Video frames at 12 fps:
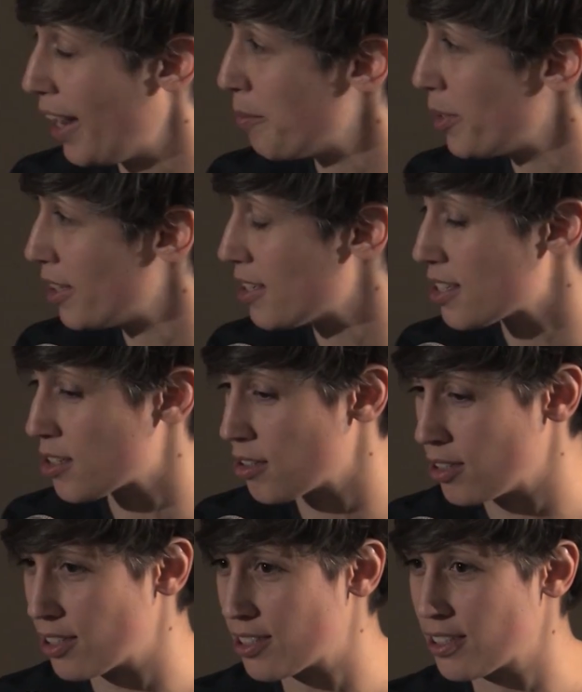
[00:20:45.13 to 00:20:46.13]
I mean, he's
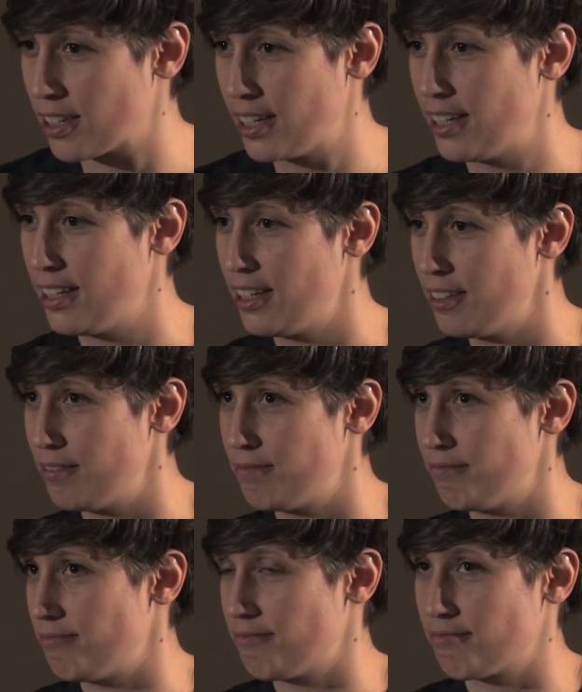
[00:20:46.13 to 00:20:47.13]
not
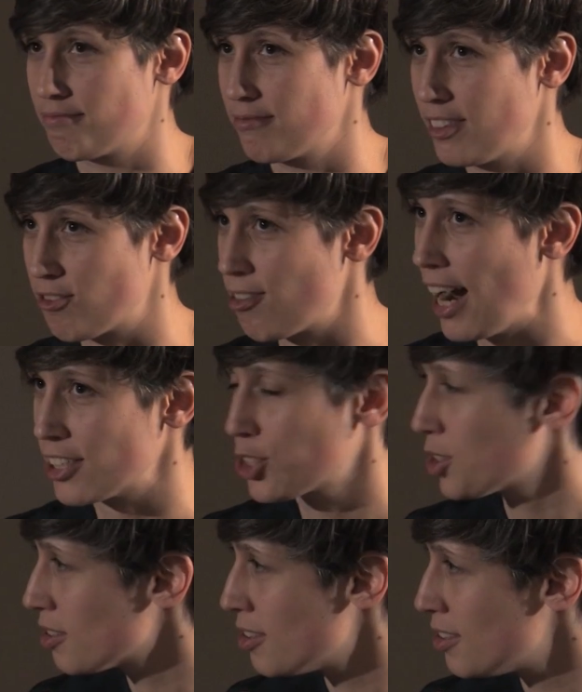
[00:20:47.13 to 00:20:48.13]

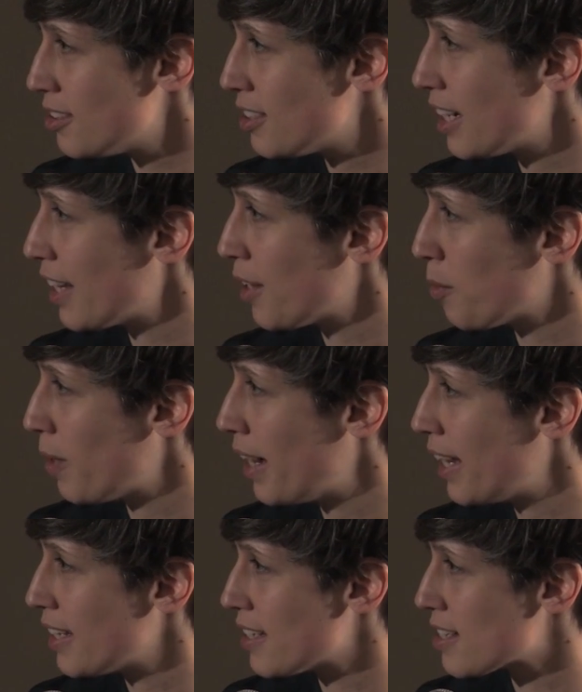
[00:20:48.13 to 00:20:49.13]
rational in a
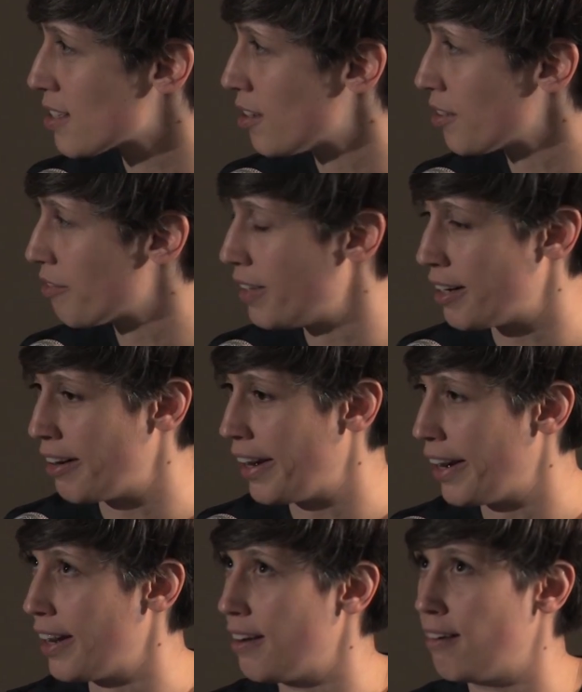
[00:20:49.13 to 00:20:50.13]
way. He's not
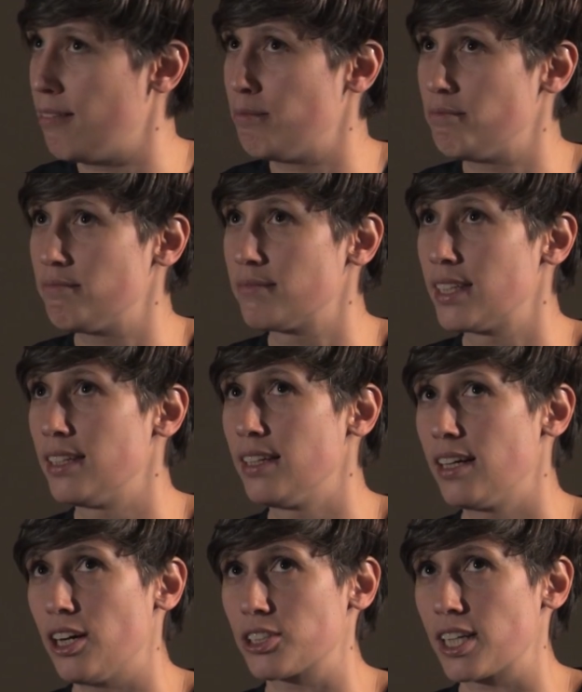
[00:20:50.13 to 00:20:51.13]
very,
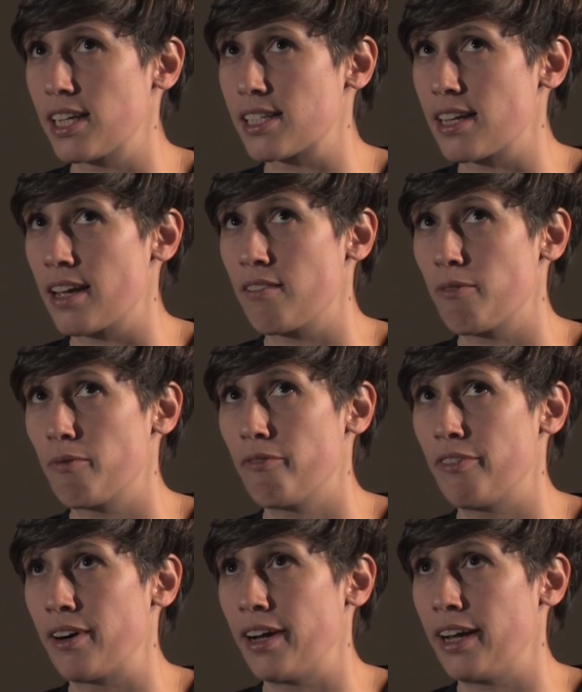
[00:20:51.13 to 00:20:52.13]
how shall I say,
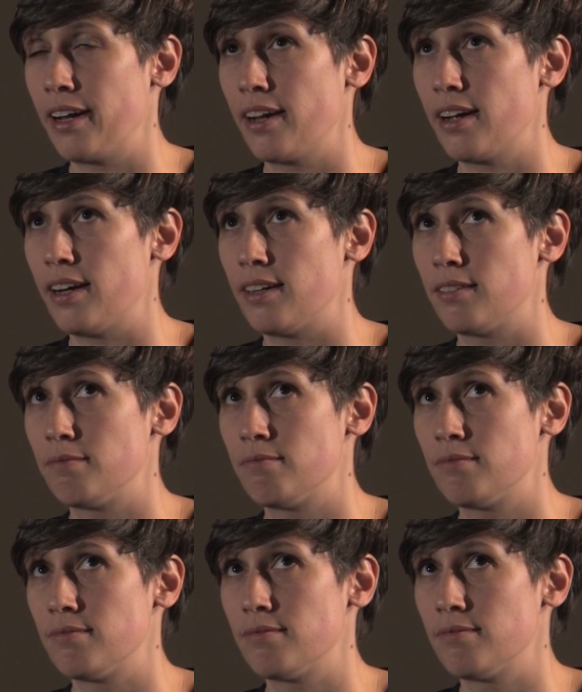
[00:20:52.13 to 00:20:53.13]
very
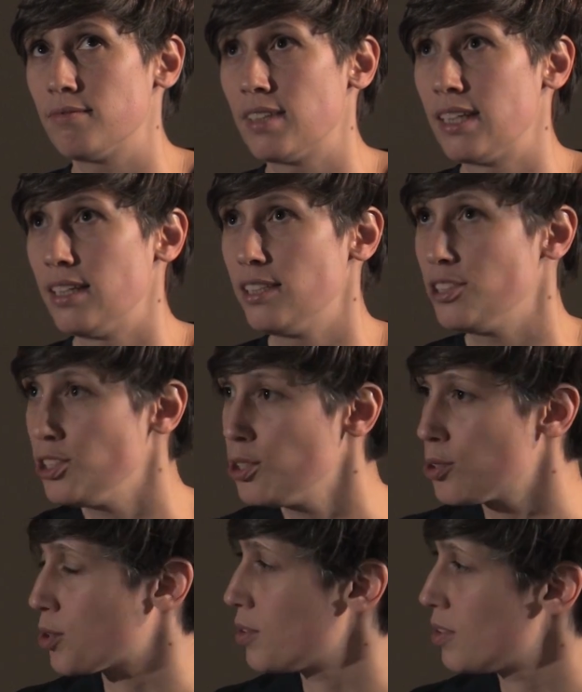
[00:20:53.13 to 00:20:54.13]

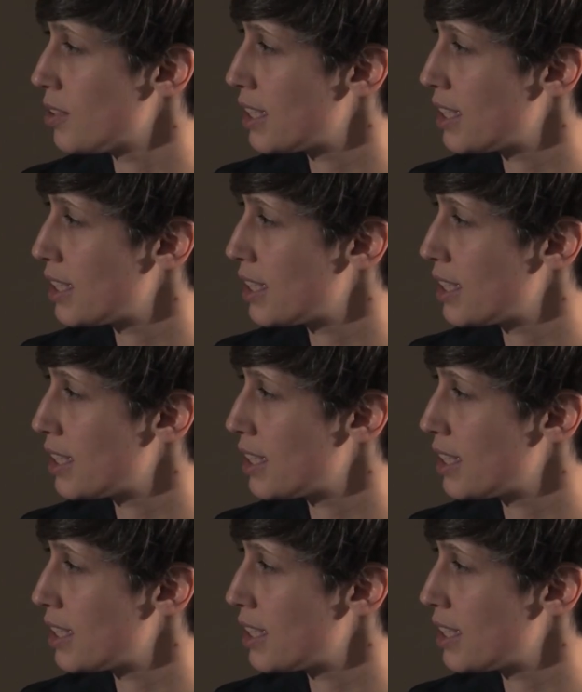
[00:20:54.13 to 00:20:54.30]
neutral.